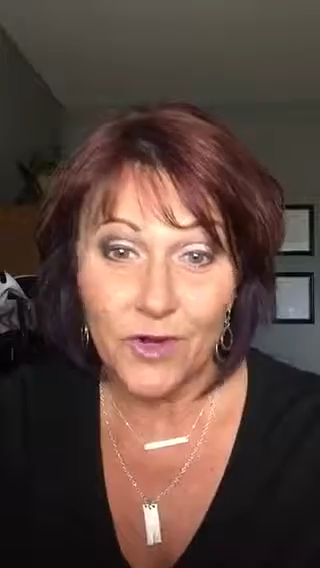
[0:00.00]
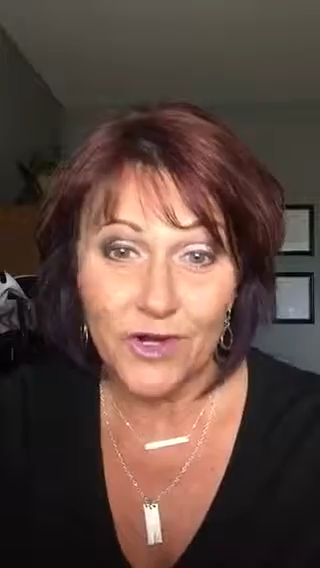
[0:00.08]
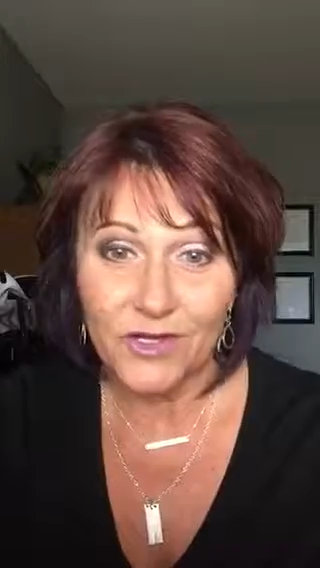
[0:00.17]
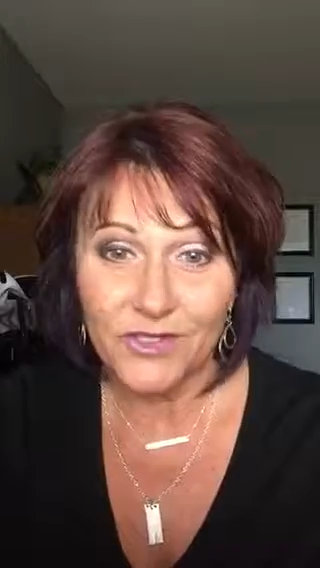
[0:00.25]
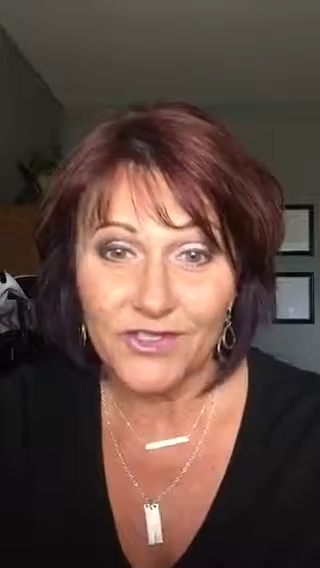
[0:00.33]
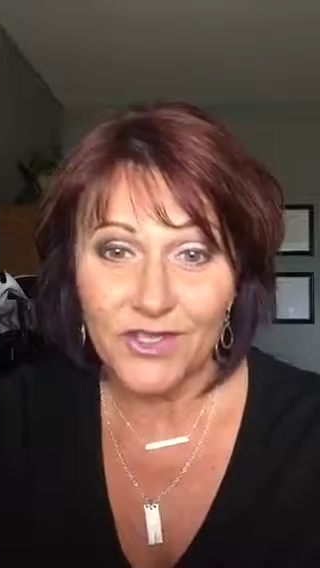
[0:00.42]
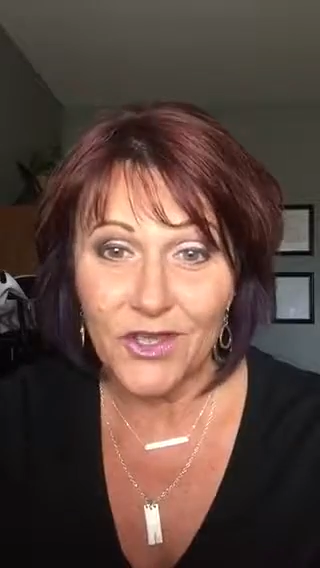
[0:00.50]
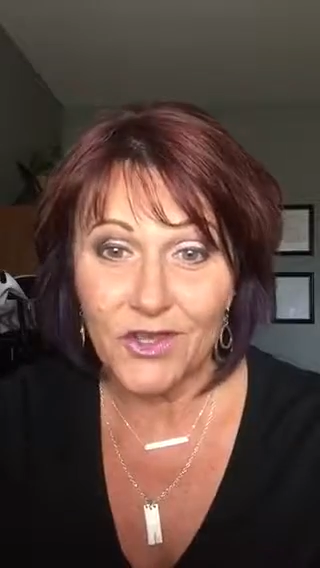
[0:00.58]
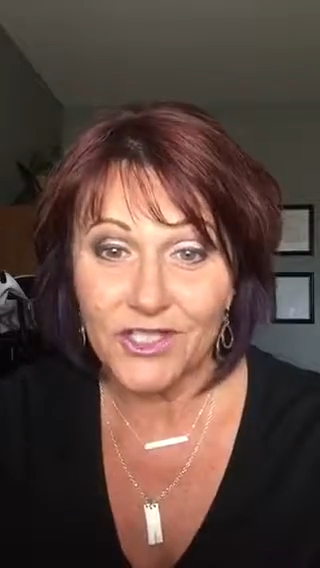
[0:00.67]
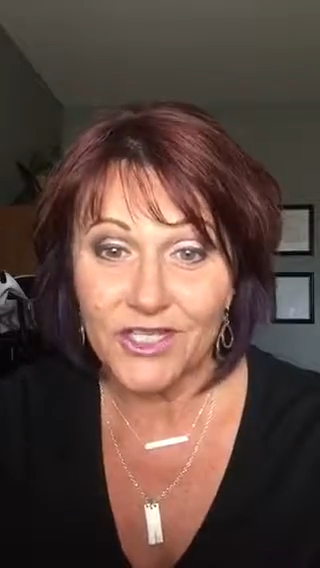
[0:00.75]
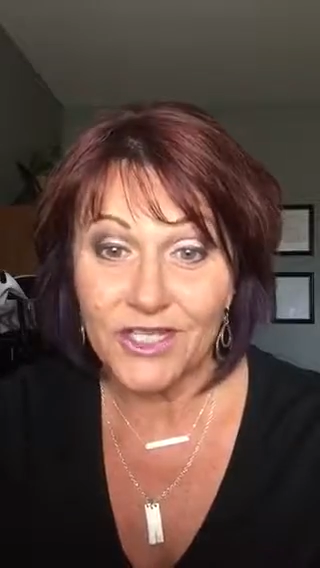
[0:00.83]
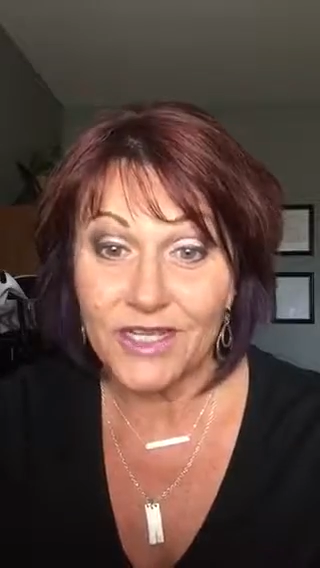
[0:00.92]
products
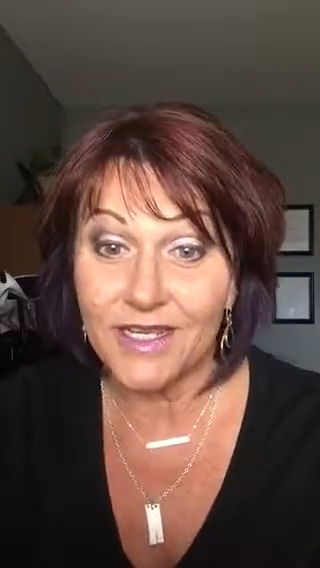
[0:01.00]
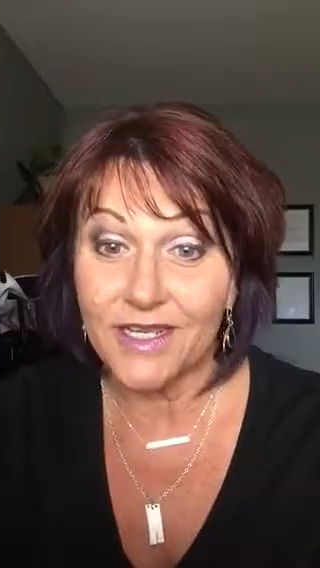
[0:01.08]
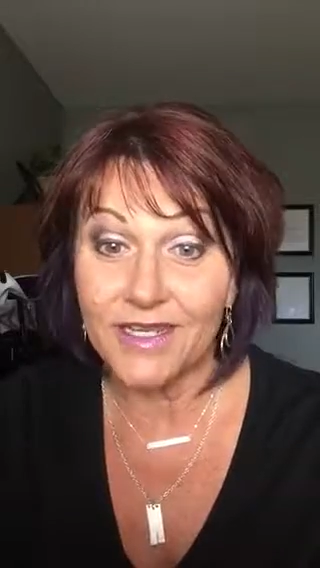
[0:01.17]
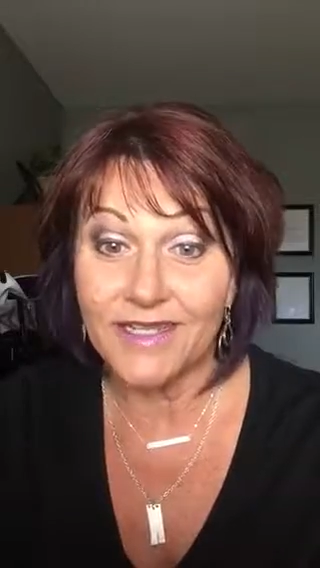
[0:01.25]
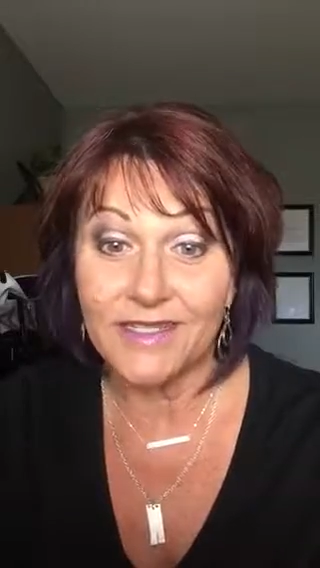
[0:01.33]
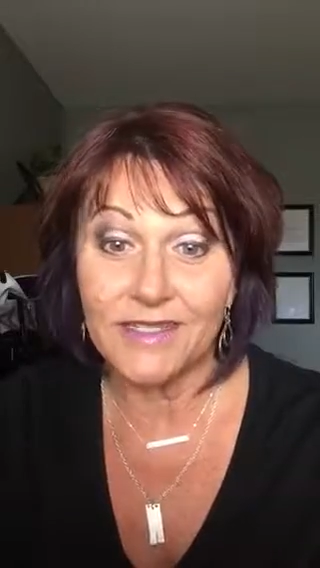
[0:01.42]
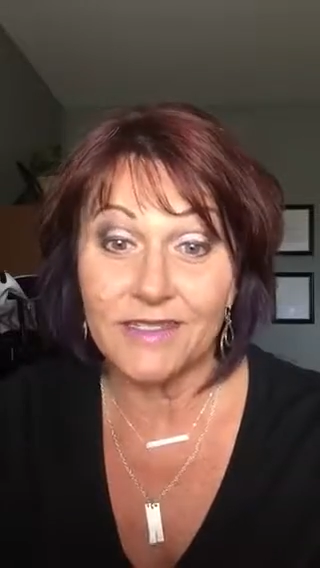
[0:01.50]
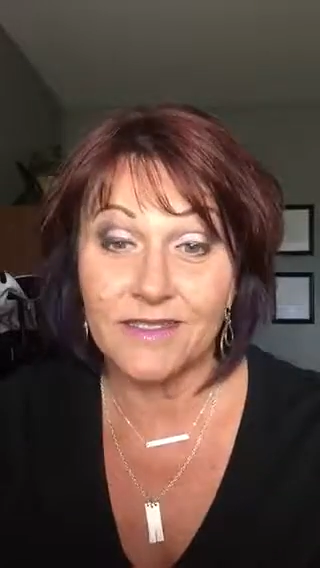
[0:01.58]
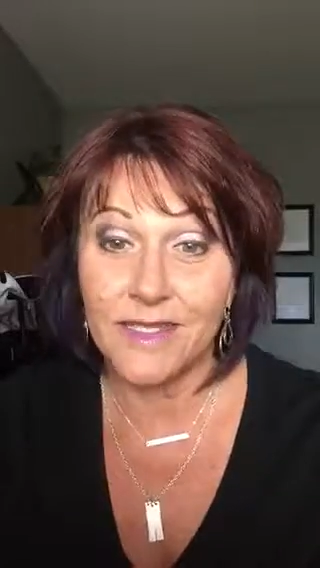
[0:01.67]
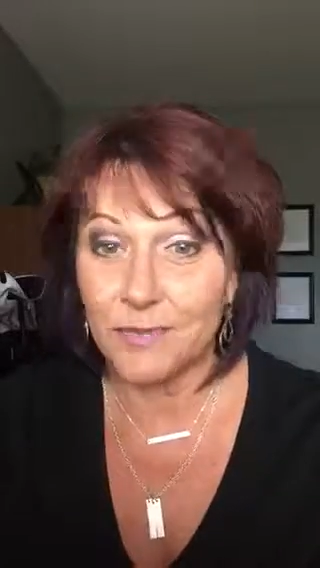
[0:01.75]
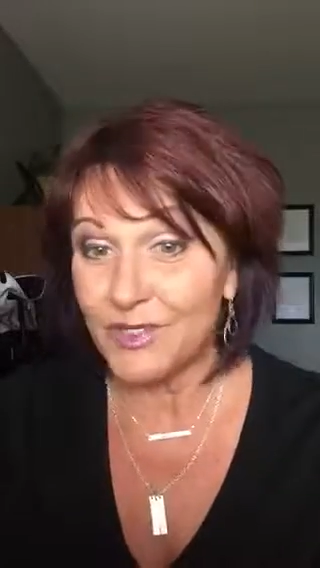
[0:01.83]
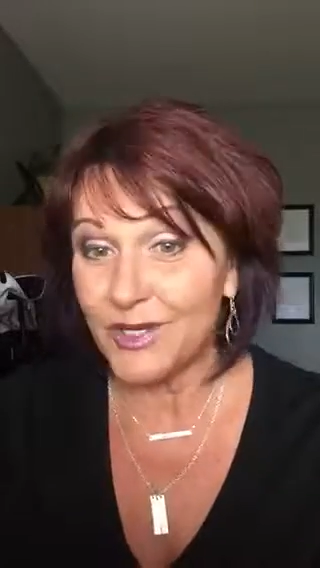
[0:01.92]
launch in
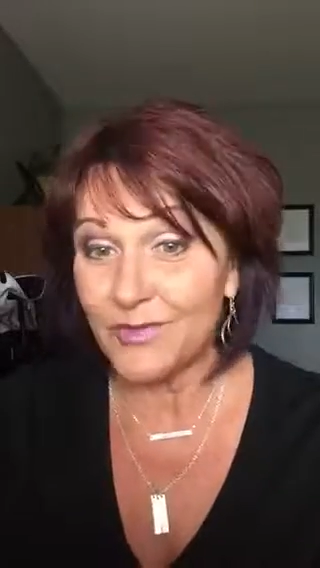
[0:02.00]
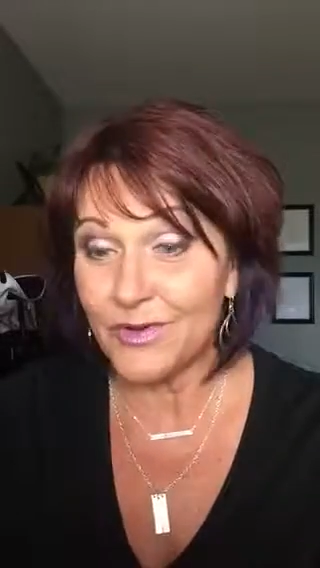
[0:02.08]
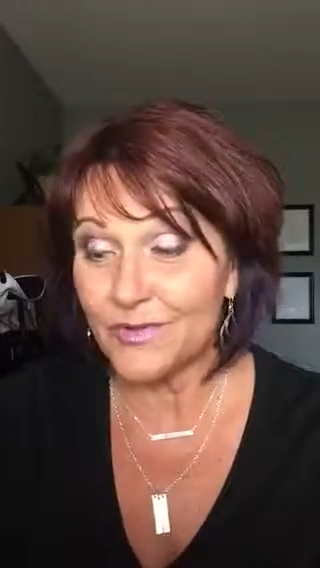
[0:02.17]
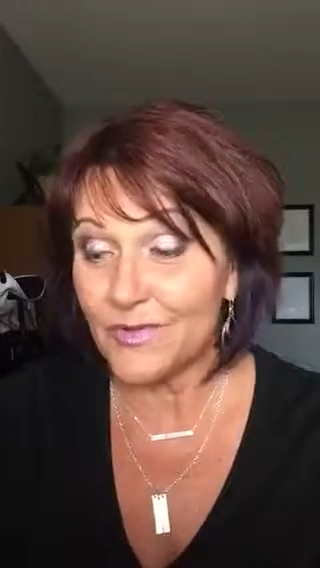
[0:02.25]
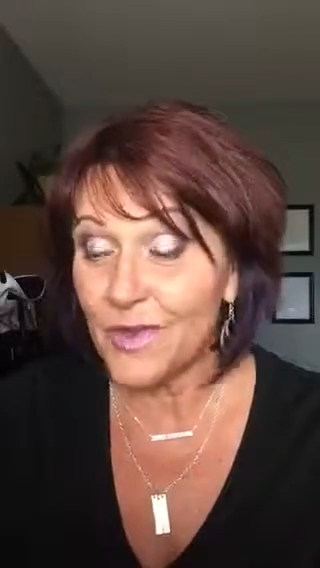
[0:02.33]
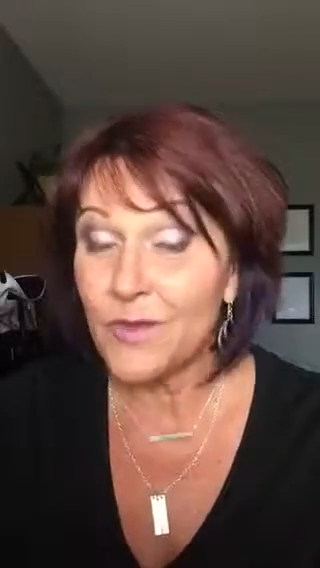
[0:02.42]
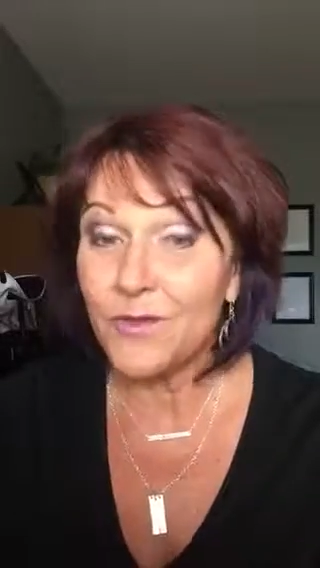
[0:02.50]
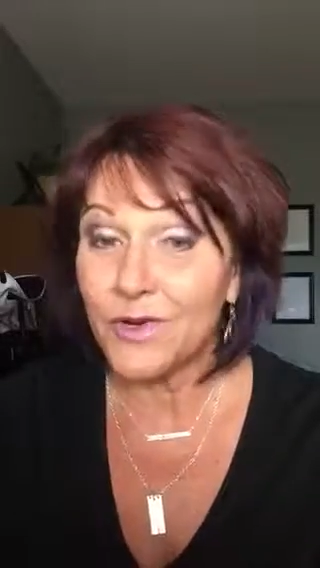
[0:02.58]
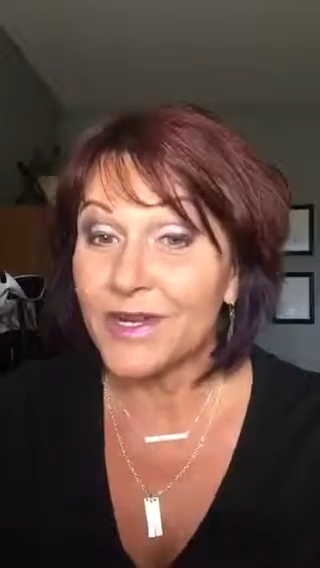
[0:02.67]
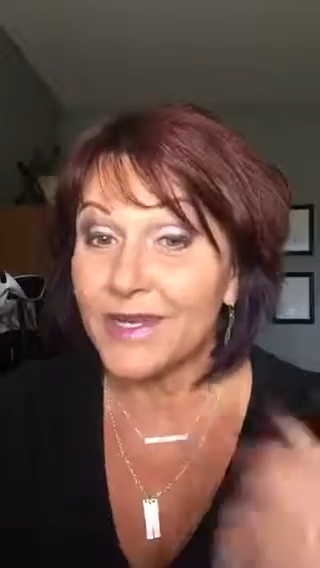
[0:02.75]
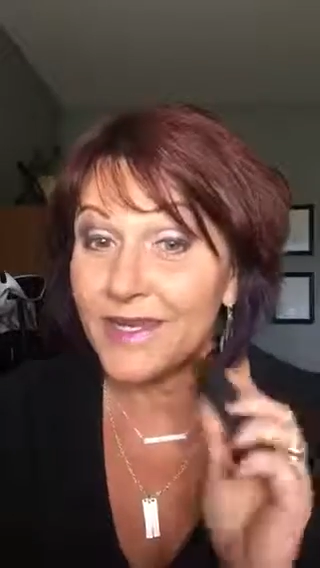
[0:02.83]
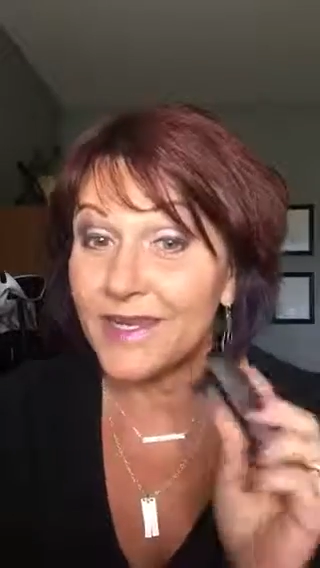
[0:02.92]
September,
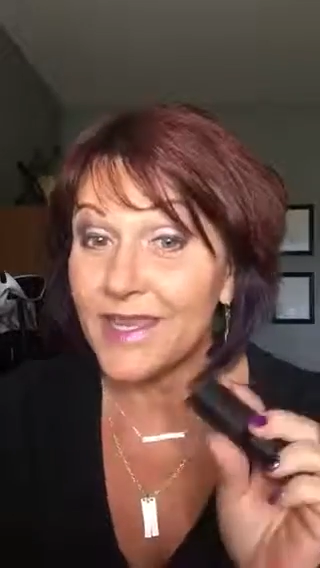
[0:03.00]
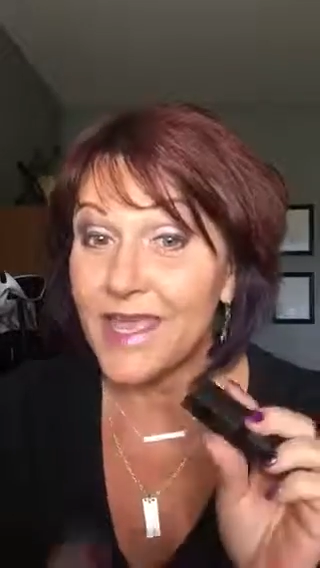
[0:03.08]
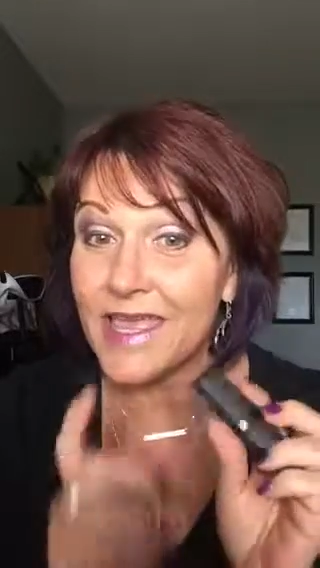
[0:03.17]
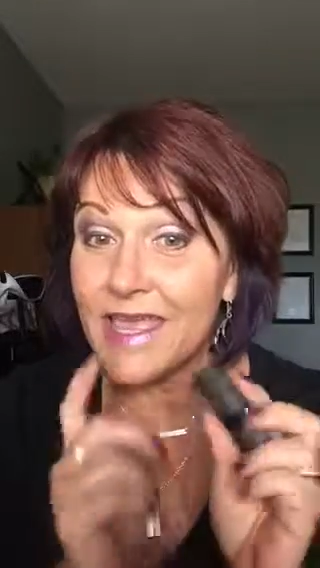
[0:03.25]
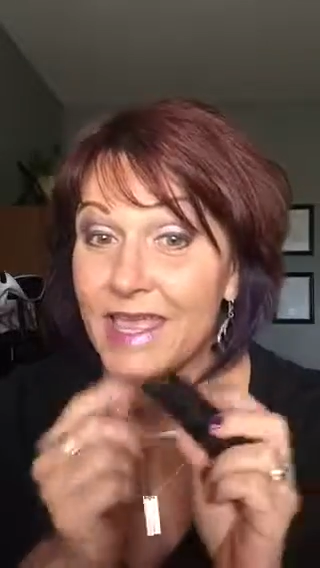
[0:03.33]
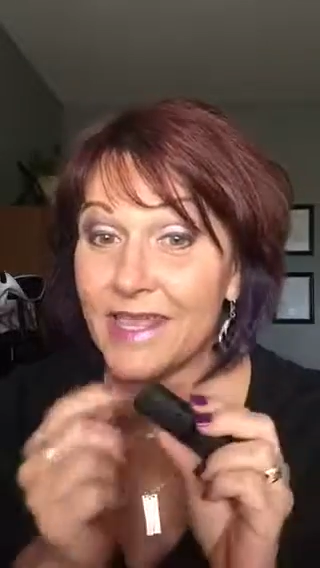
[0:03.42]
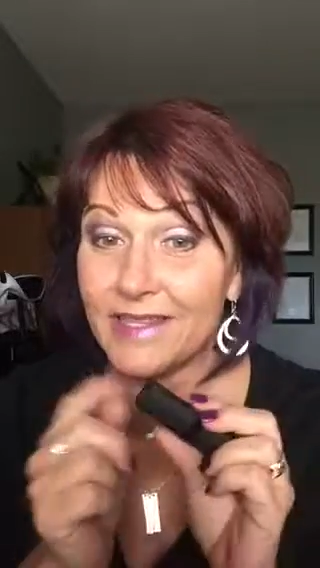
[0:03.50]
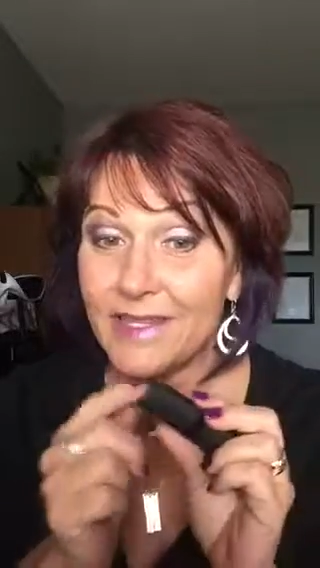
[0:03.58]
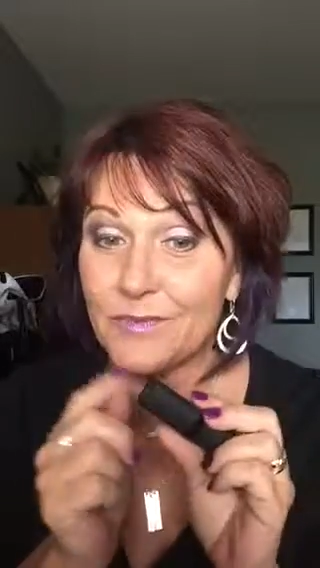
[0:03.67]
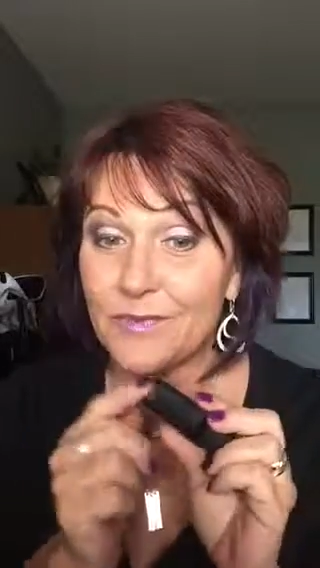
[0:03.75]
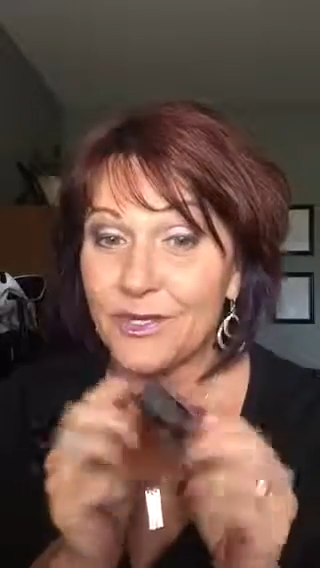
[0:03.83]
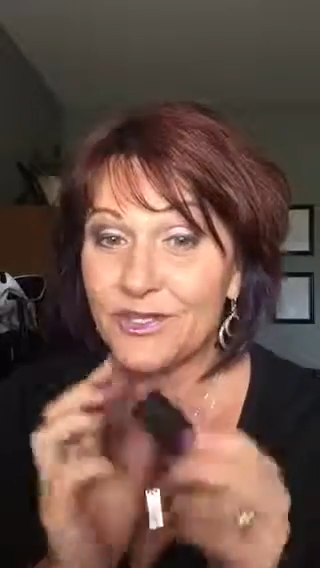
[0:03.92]
we're going to get a
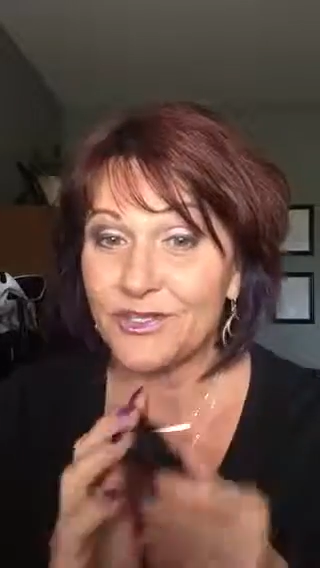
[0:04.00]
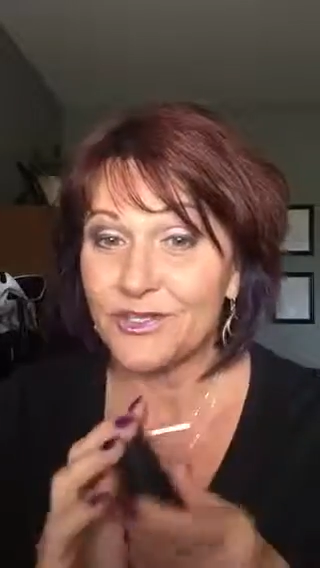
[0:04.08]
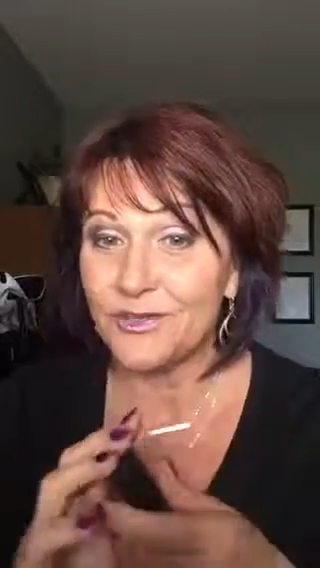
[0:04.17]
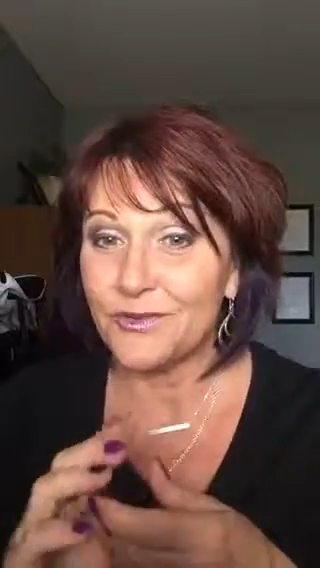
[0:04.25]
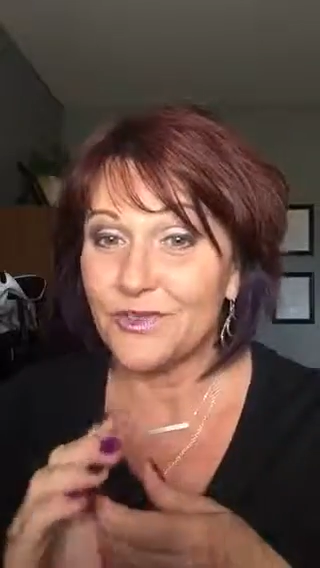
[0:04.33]
lip brush too.